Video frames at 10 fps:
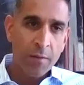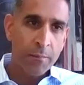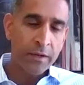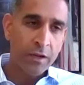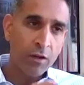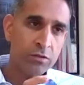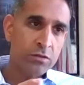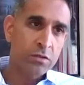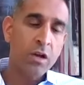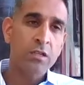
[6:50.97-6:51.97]
But he
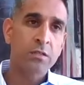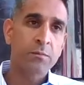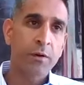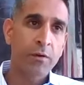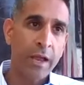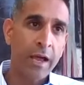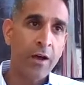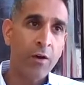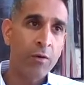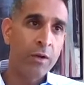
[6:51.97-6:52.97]
also talks about
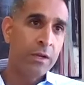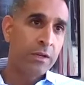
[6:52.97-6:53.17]
how,